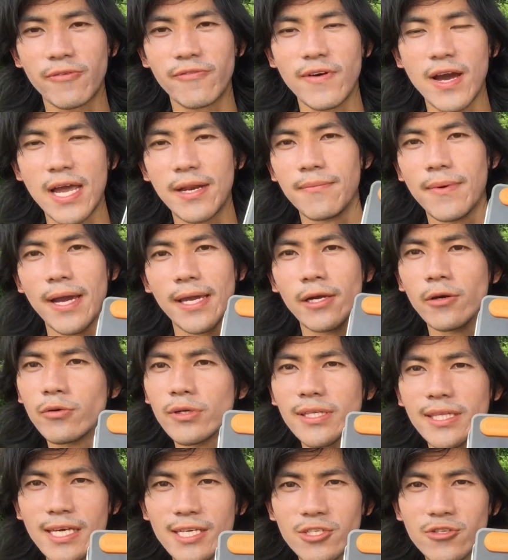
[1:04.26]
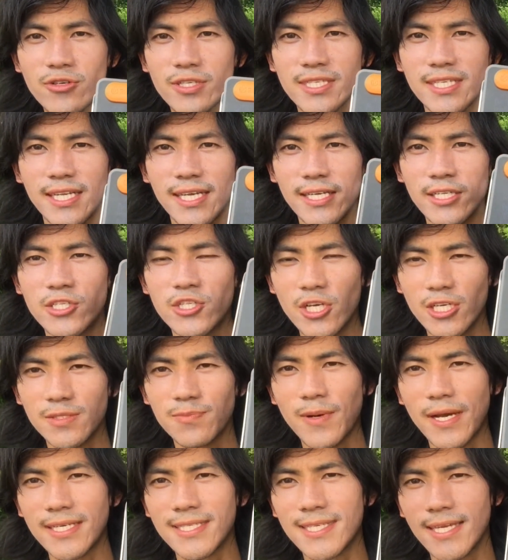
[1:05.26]
provide my own electricity
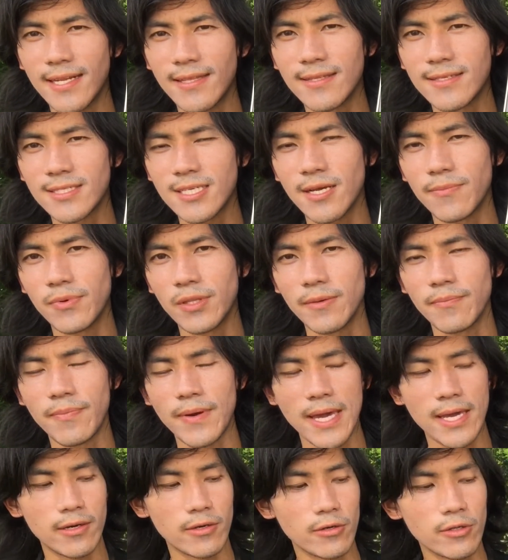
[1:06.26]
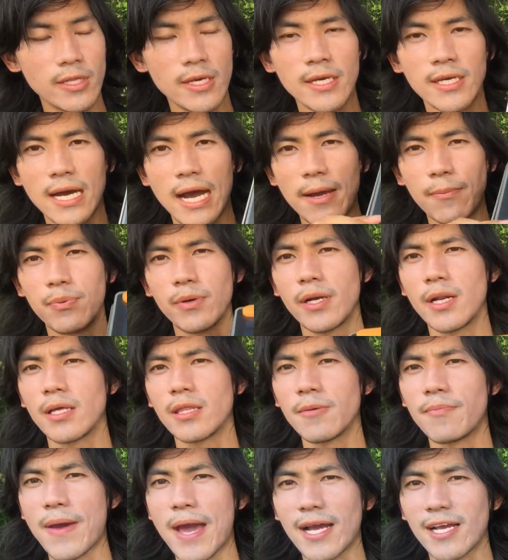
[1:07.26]
just by setting this up in the panel. I put it
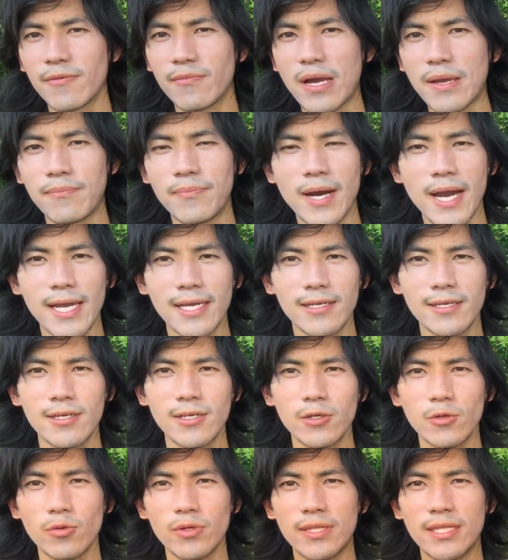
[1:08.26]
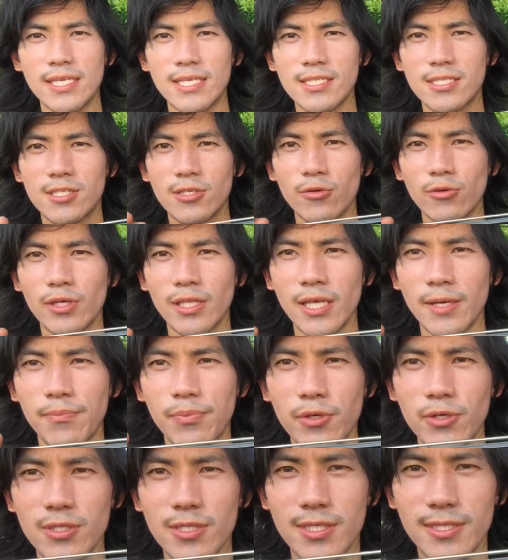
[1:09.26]
on the back of my bike with these two
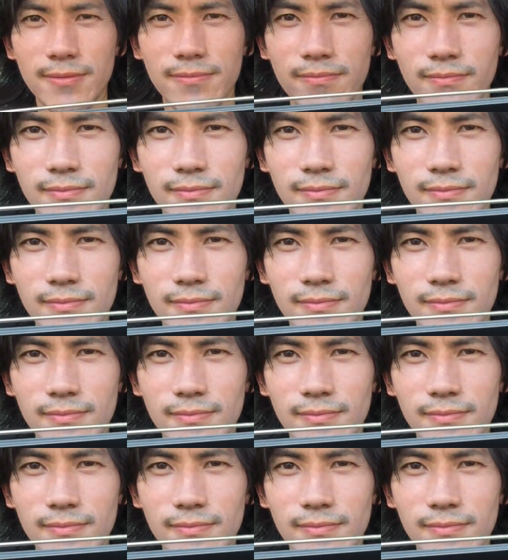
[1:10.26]
clippers,